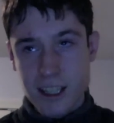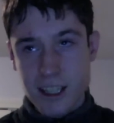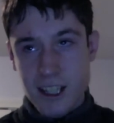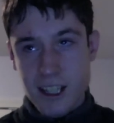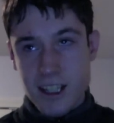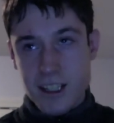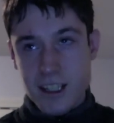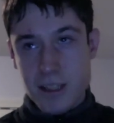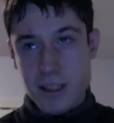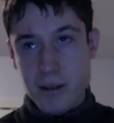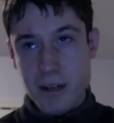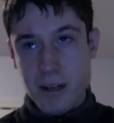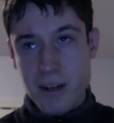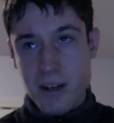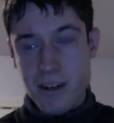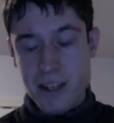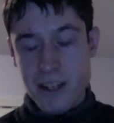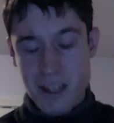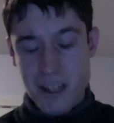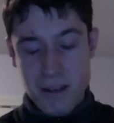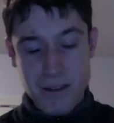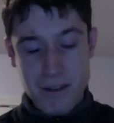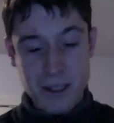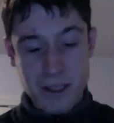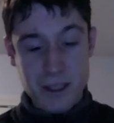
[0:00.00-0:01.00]
See, whenever I
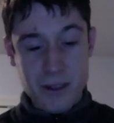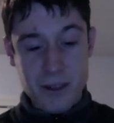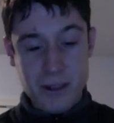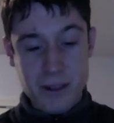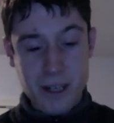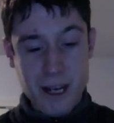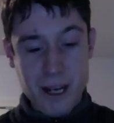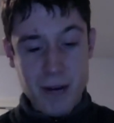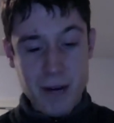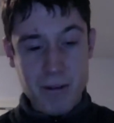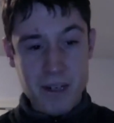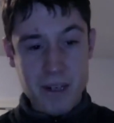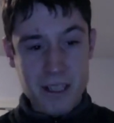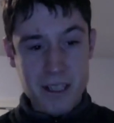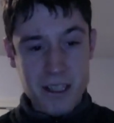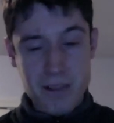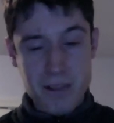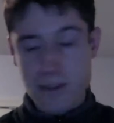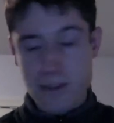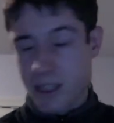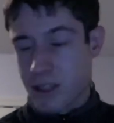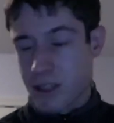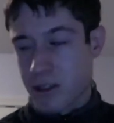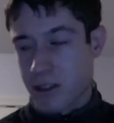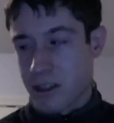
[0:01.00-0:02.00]
say Victoria, I want to say
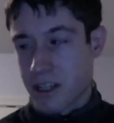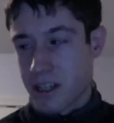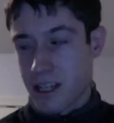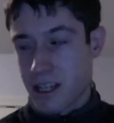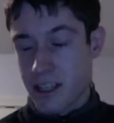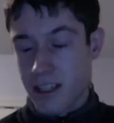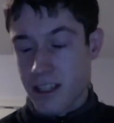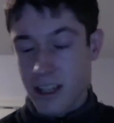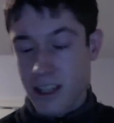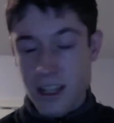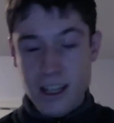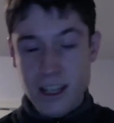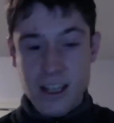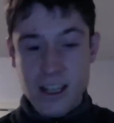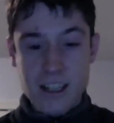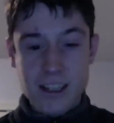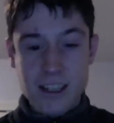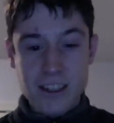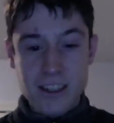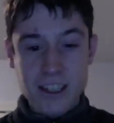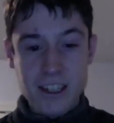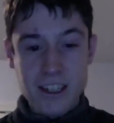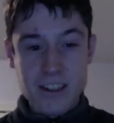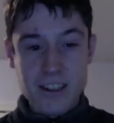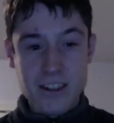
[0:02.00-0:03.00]
Victorious
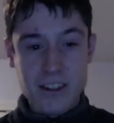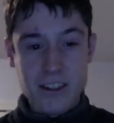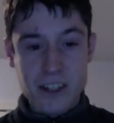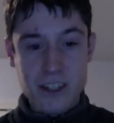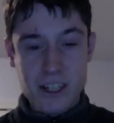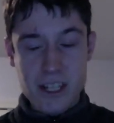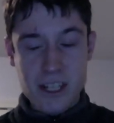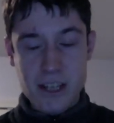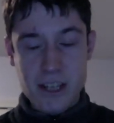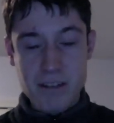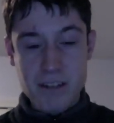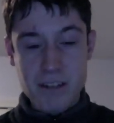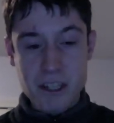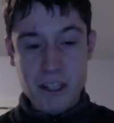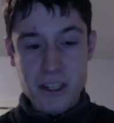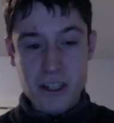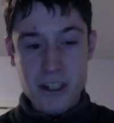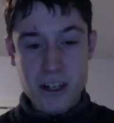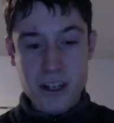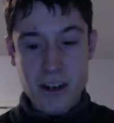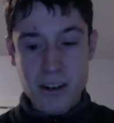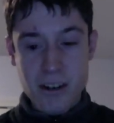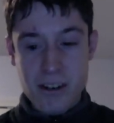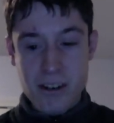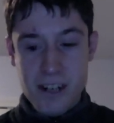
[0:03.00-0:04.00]
because of her TV
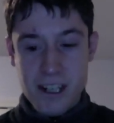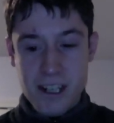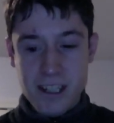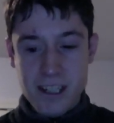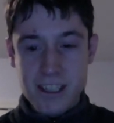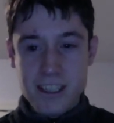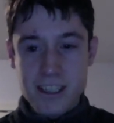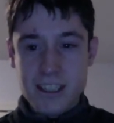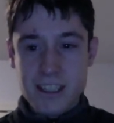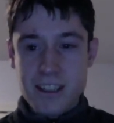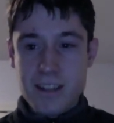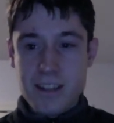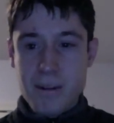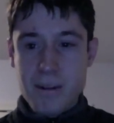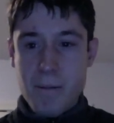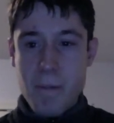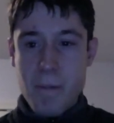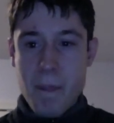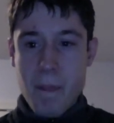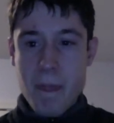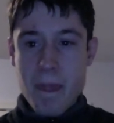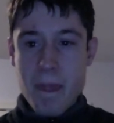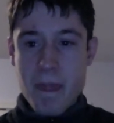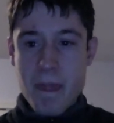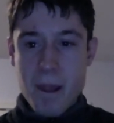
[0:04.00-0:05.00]
show.
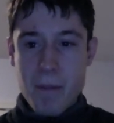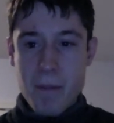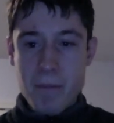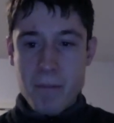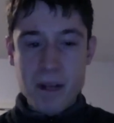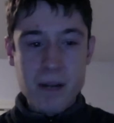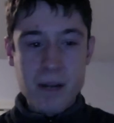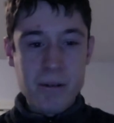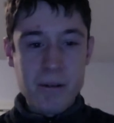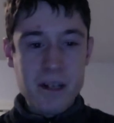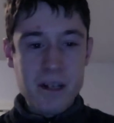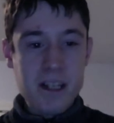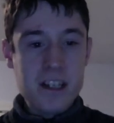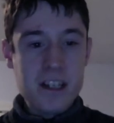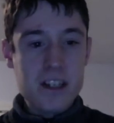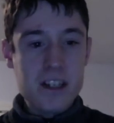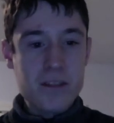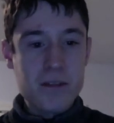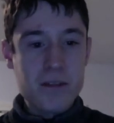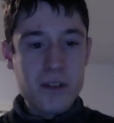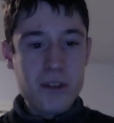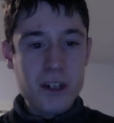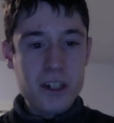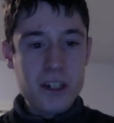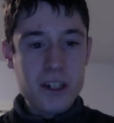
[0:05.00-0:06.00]
But it really does
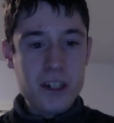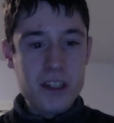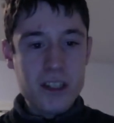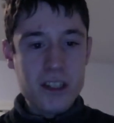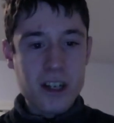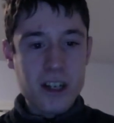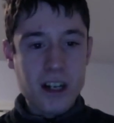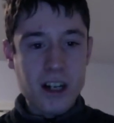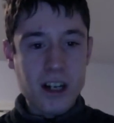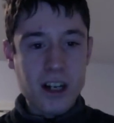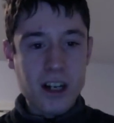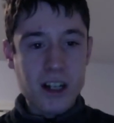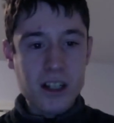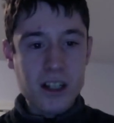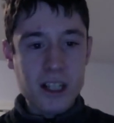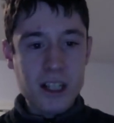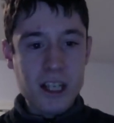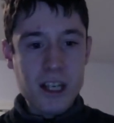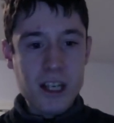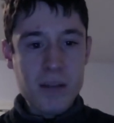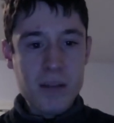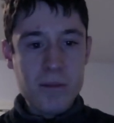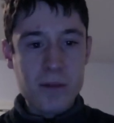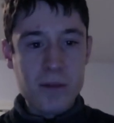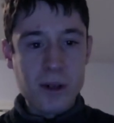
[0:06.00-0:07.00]
focus on the
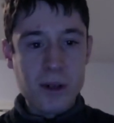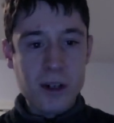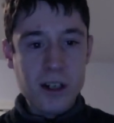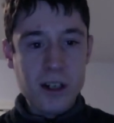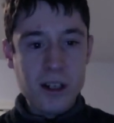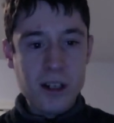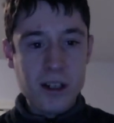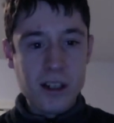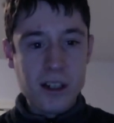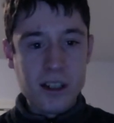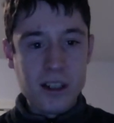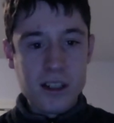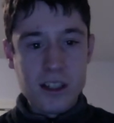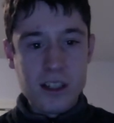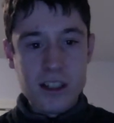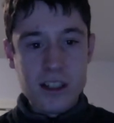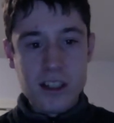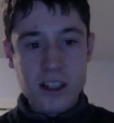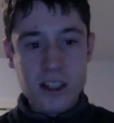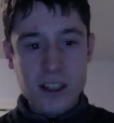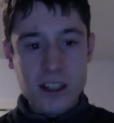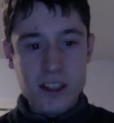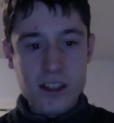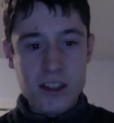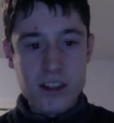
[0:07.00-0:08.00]
kid more.
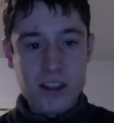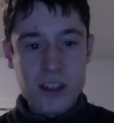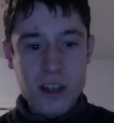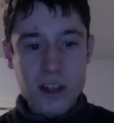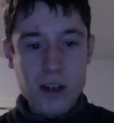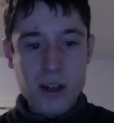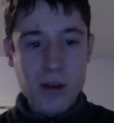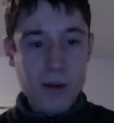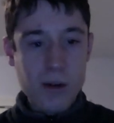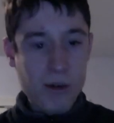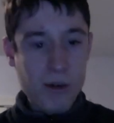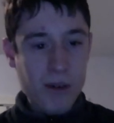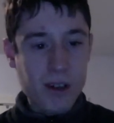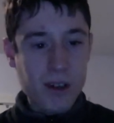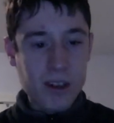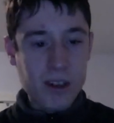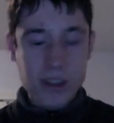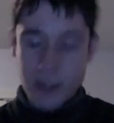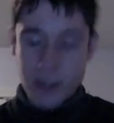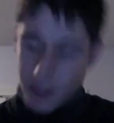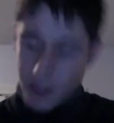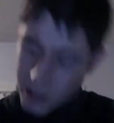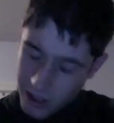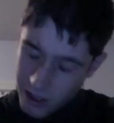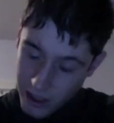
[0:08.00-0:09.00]
So
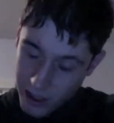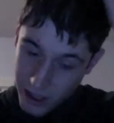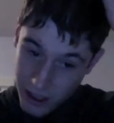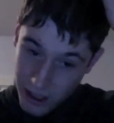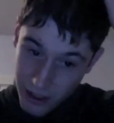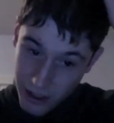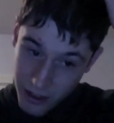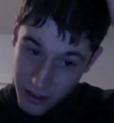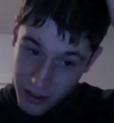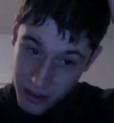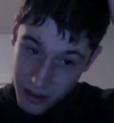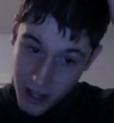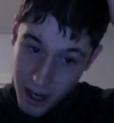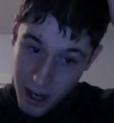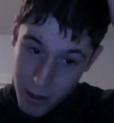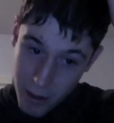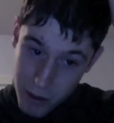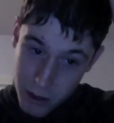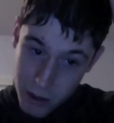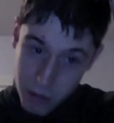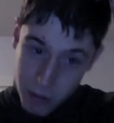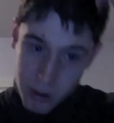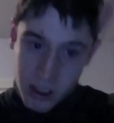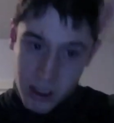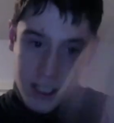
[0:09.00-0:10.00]
that was a
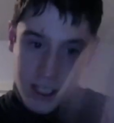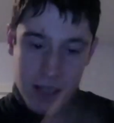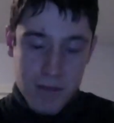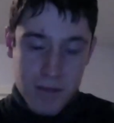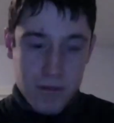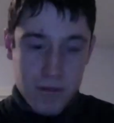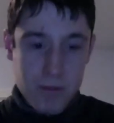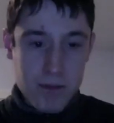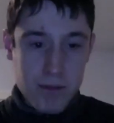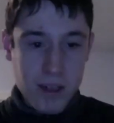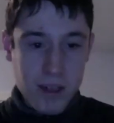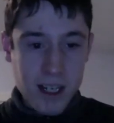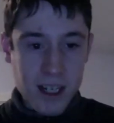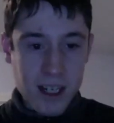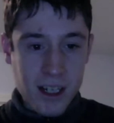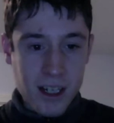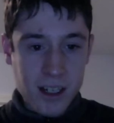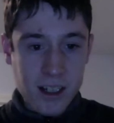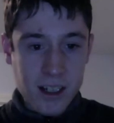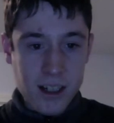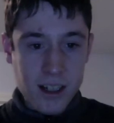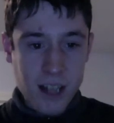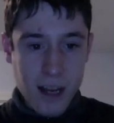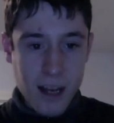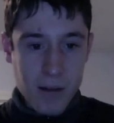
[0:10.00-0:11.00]
relief,
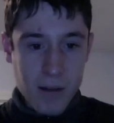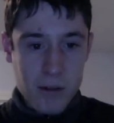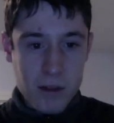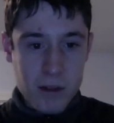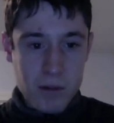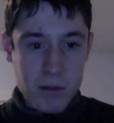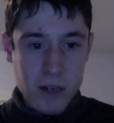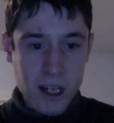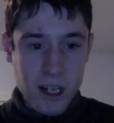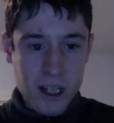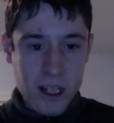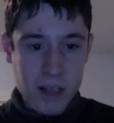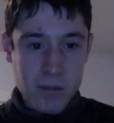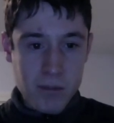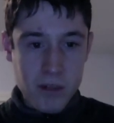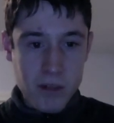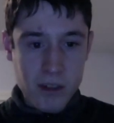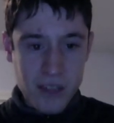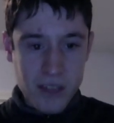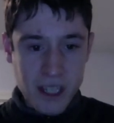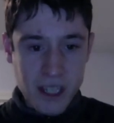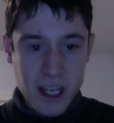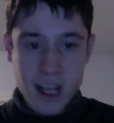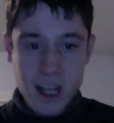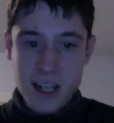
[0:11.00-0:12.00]
and that was why the movie
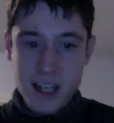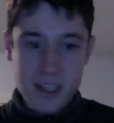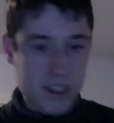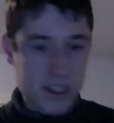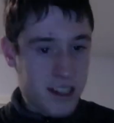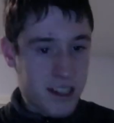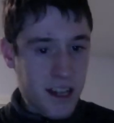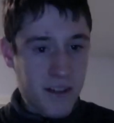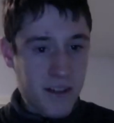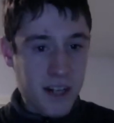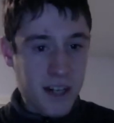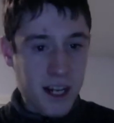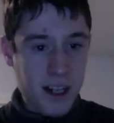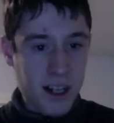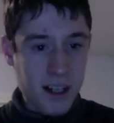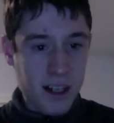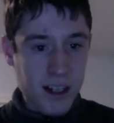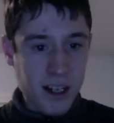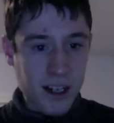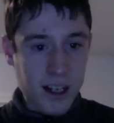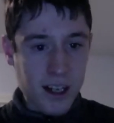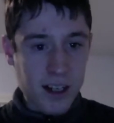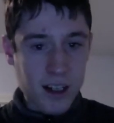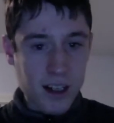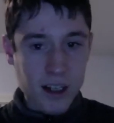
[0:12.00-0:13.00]
got a 7
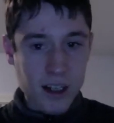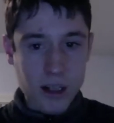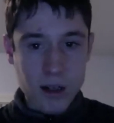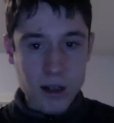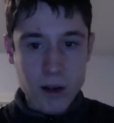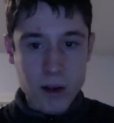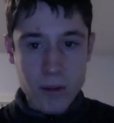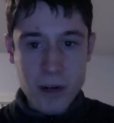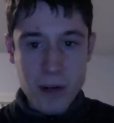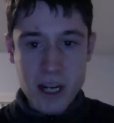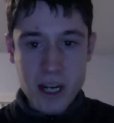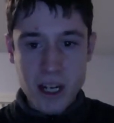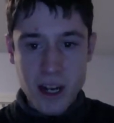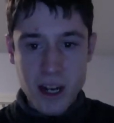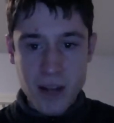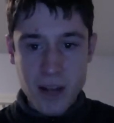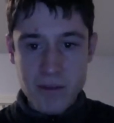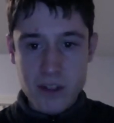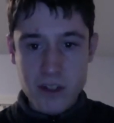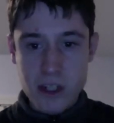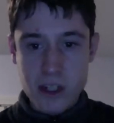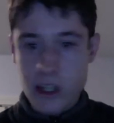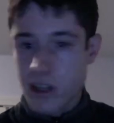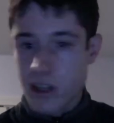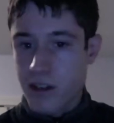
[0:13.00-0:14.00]
rating. I'm
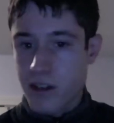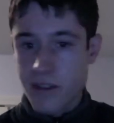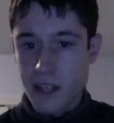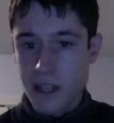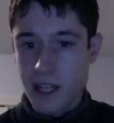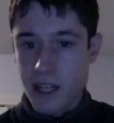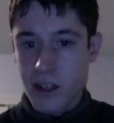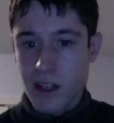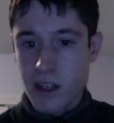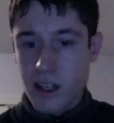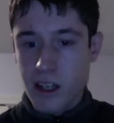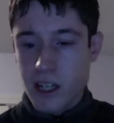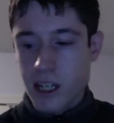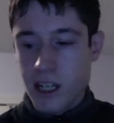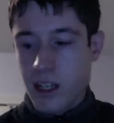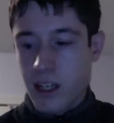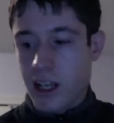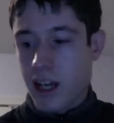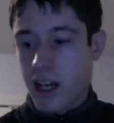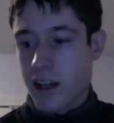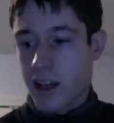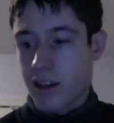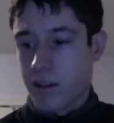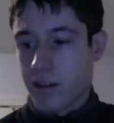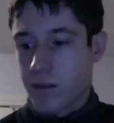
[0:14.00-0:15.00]
sure if it
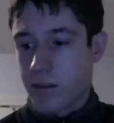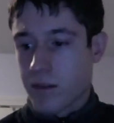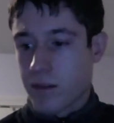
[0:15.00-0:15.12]
had